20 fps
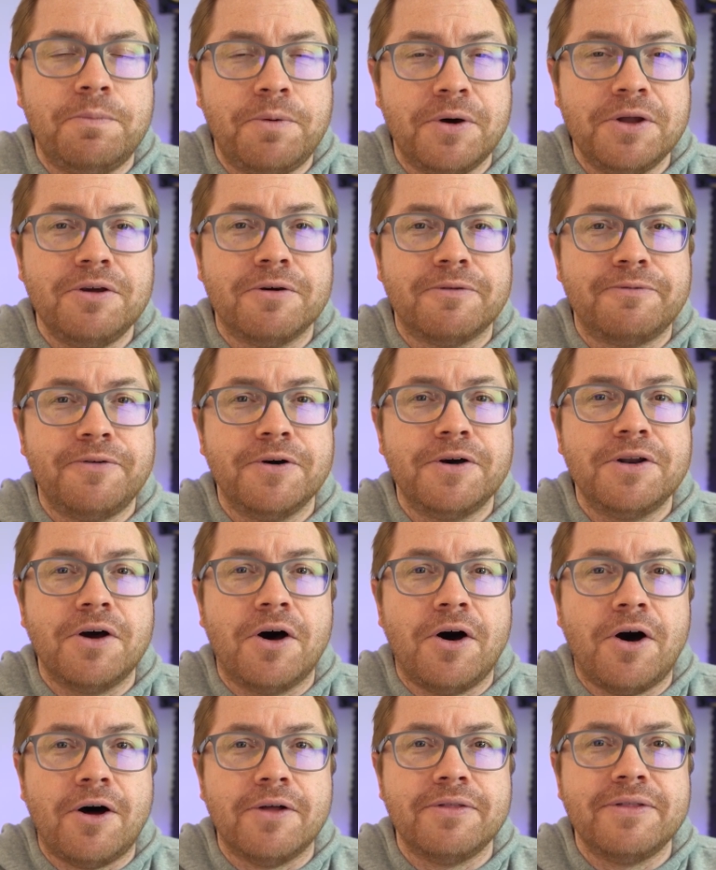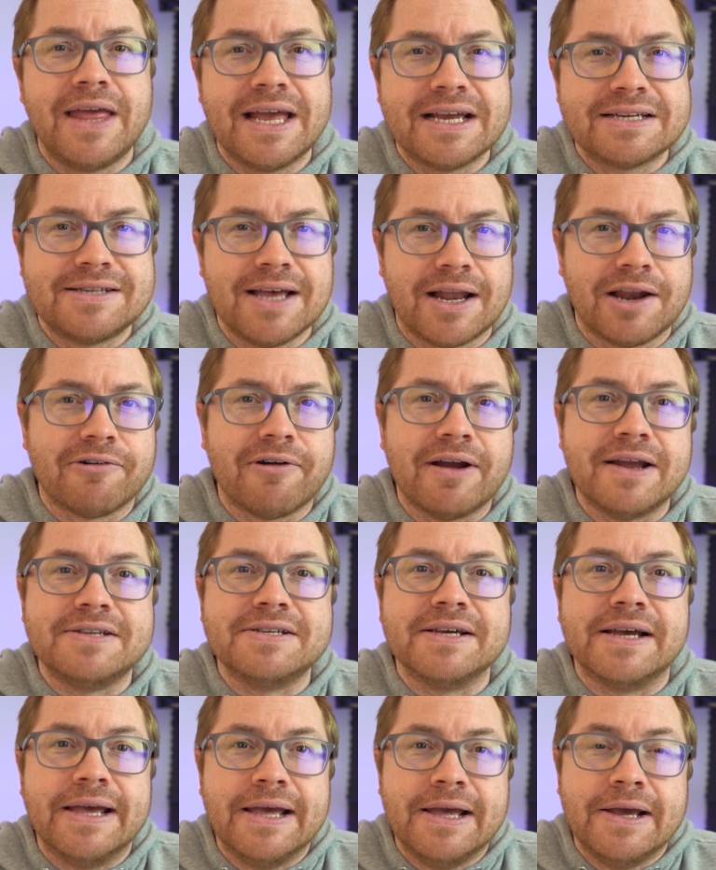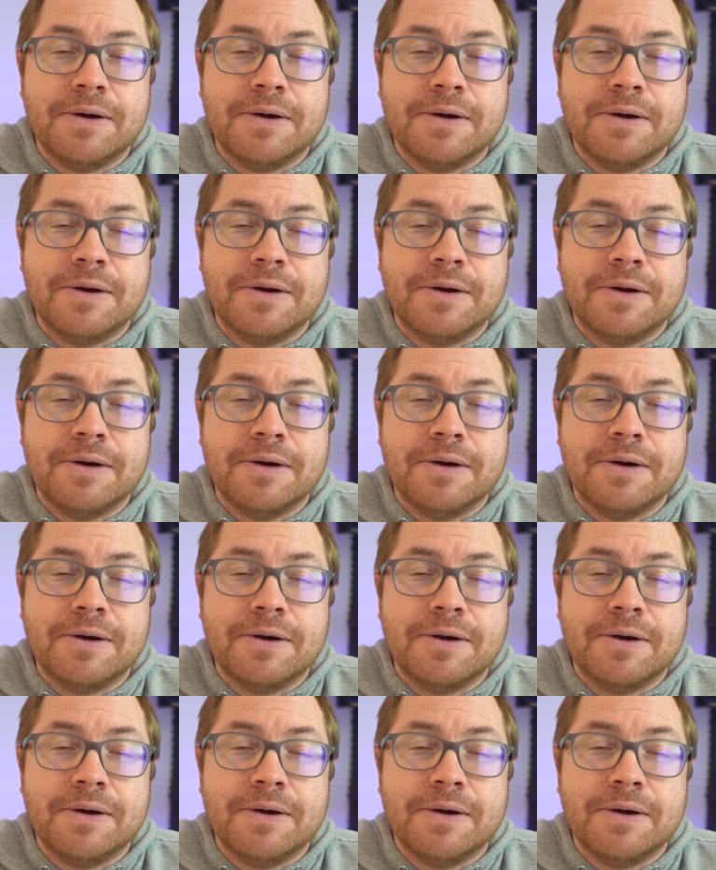you put your foot on the accelerator,